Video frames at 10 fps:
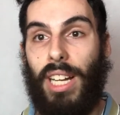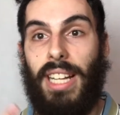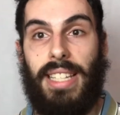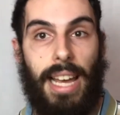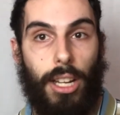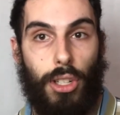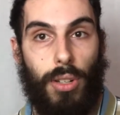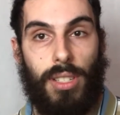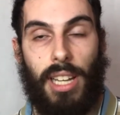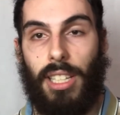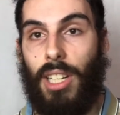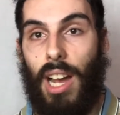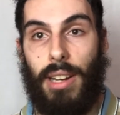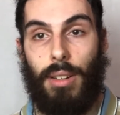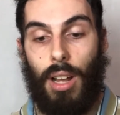like intelligence, like the
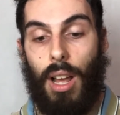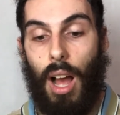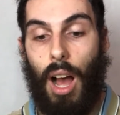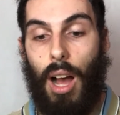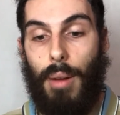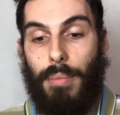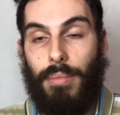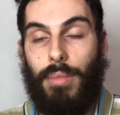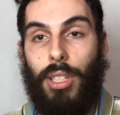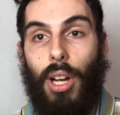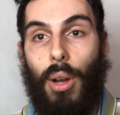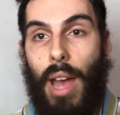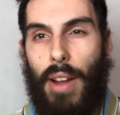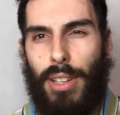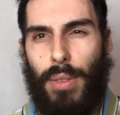nine, you know,
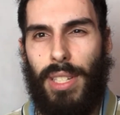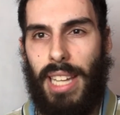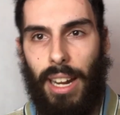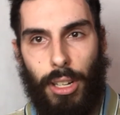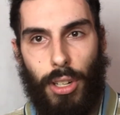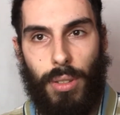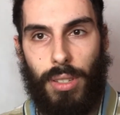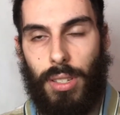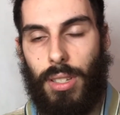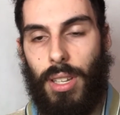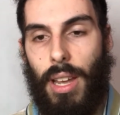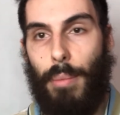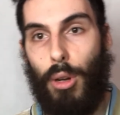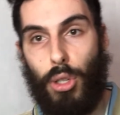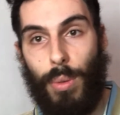areas of intelligence,
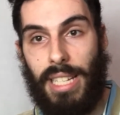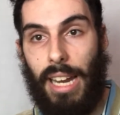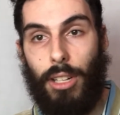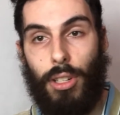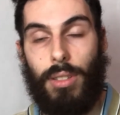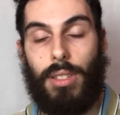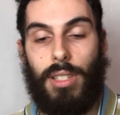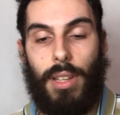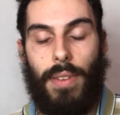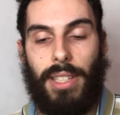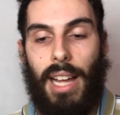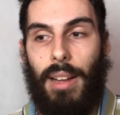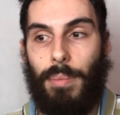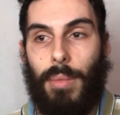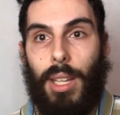emotional intelligence and stuff like
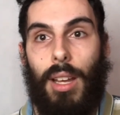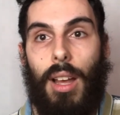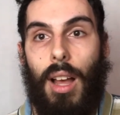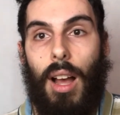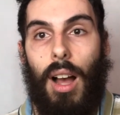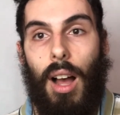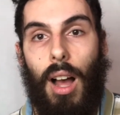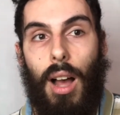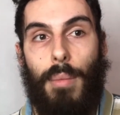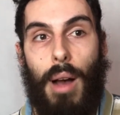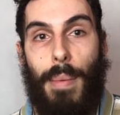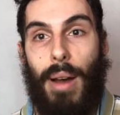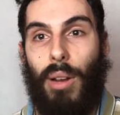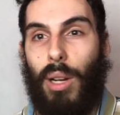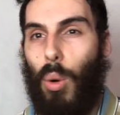that.
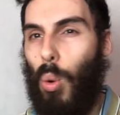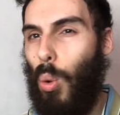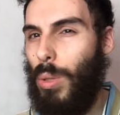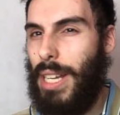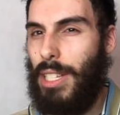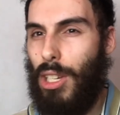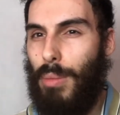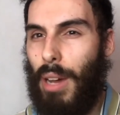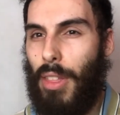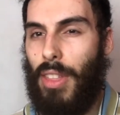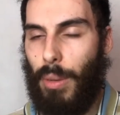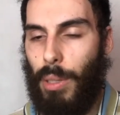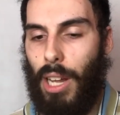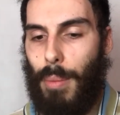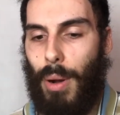About like autism, I think we
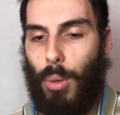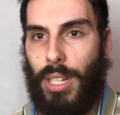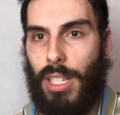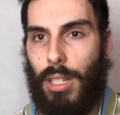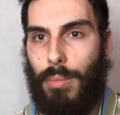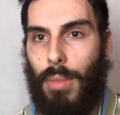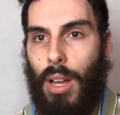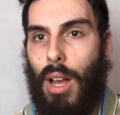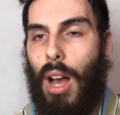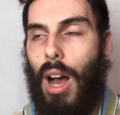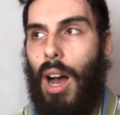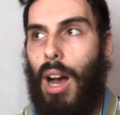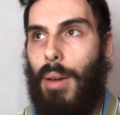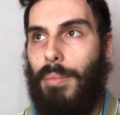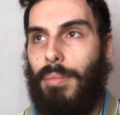learned about autism.
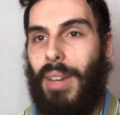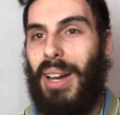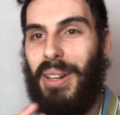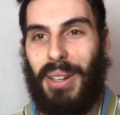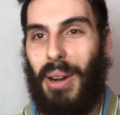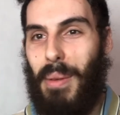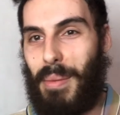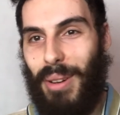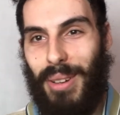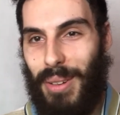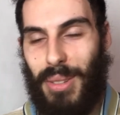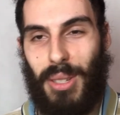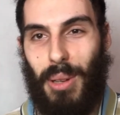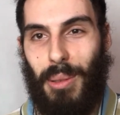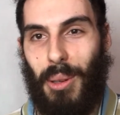I can't remember, it's
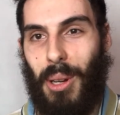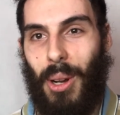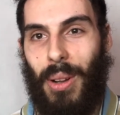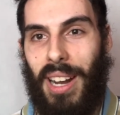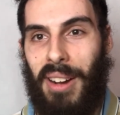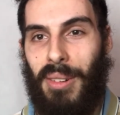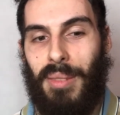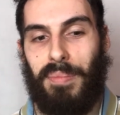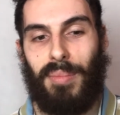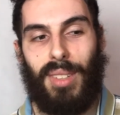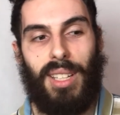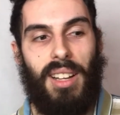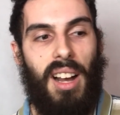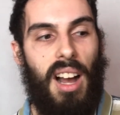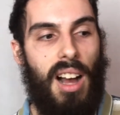so long ago now.
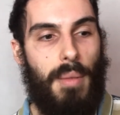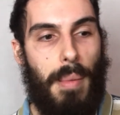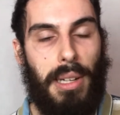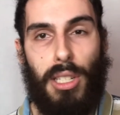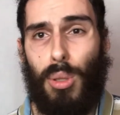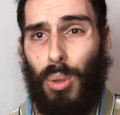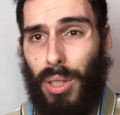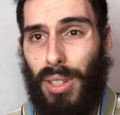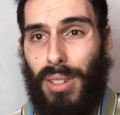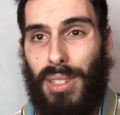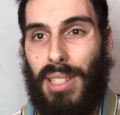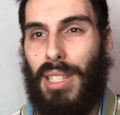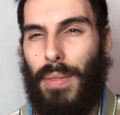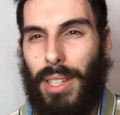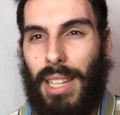About disorders and
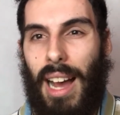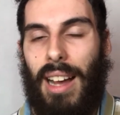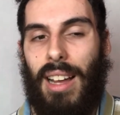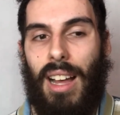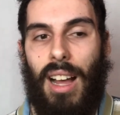stuff like that.